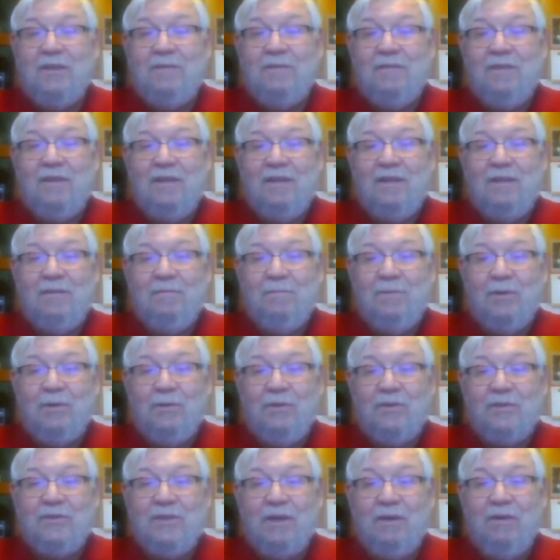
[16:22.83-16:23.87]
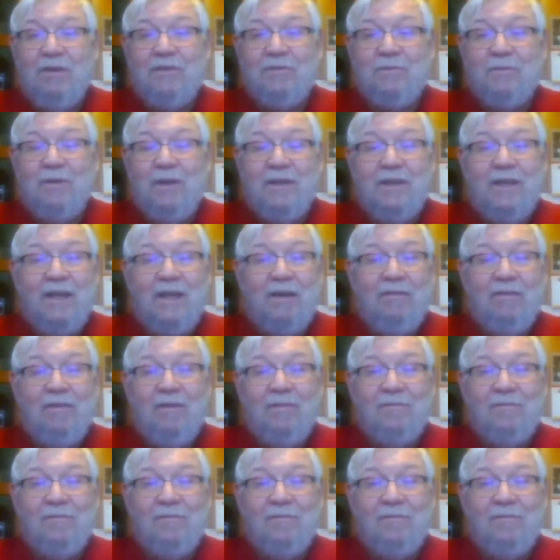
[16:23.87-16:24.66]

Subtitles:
in Buenos Aires right now.